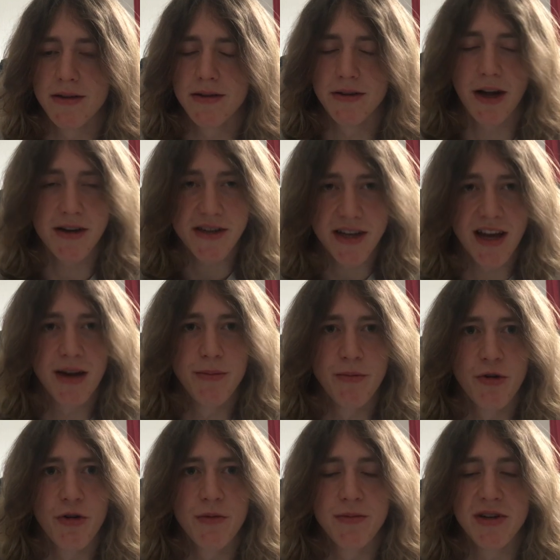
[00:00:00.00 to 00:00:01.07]
not to get
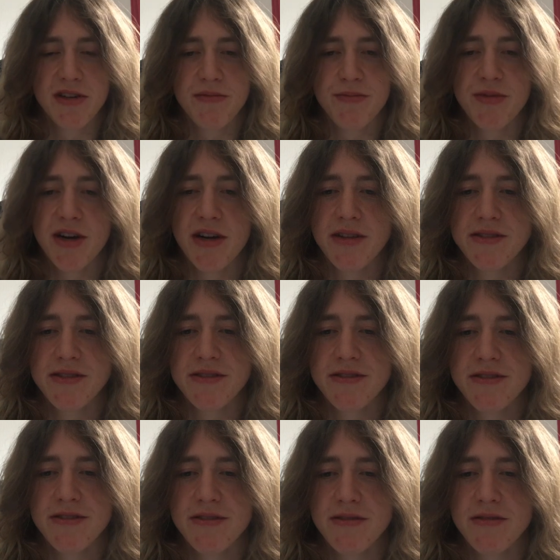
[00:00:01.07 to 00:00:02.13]
morbid, but
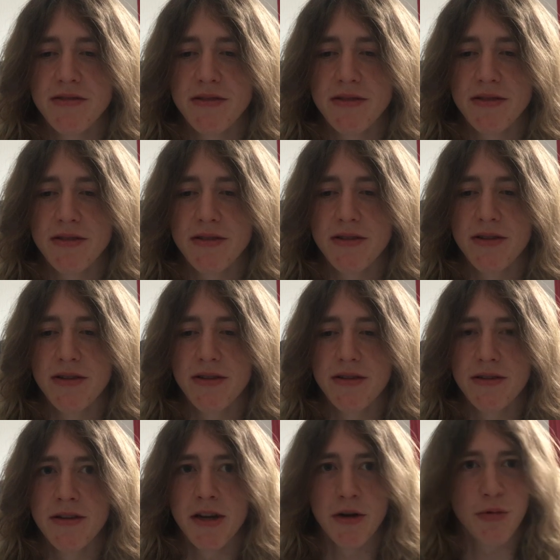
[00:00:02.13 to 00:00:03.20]

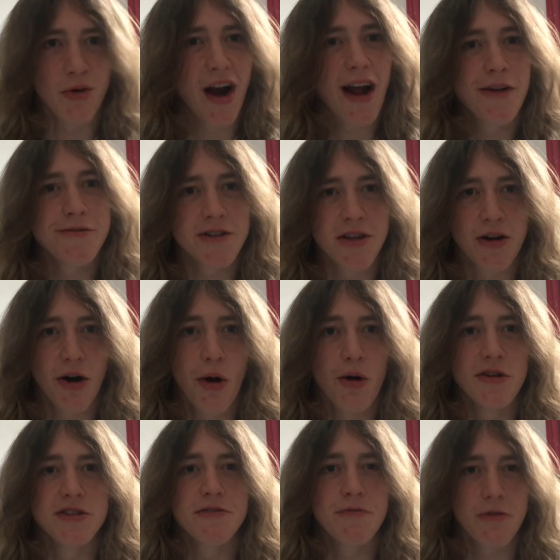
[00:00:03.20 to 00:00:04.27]
the ground
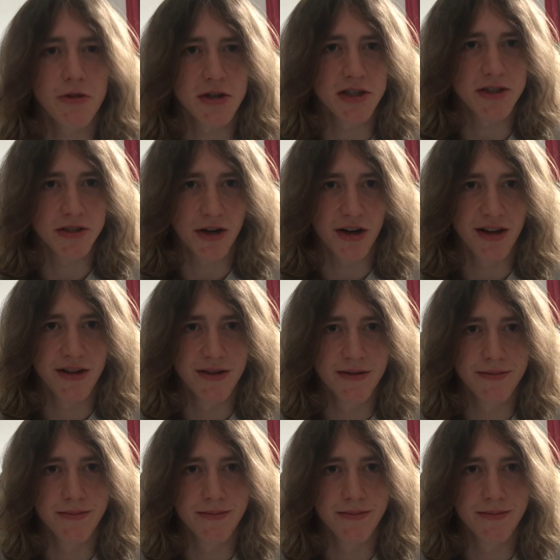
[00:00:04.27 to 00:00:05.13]
calls for us all.